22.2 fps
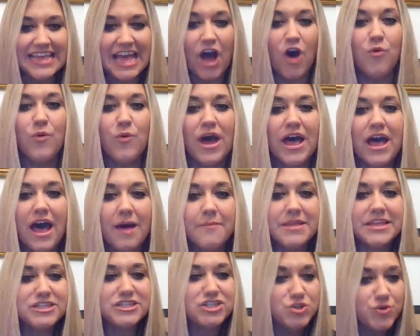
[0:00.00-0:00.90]
Oh,
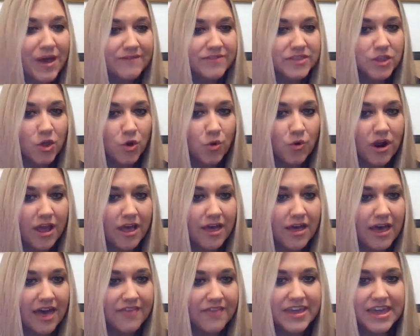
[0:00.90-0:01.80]
do you have
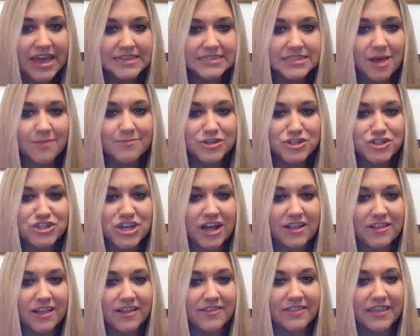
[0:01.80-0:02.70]
Laura? I think I saw
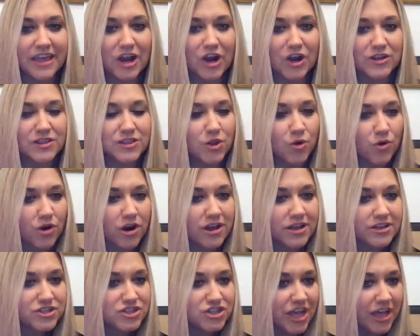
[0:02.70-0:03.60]
Michelle on there.
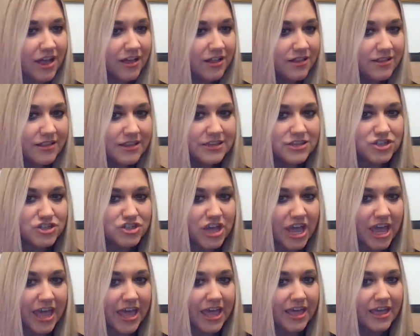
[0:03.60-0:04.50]
Laura
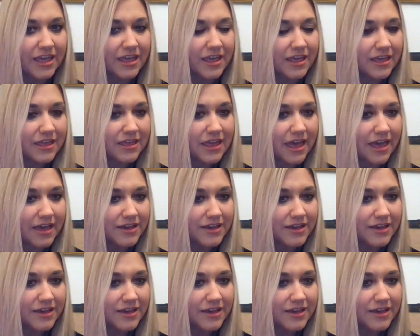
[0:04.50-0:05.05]
J-E-H.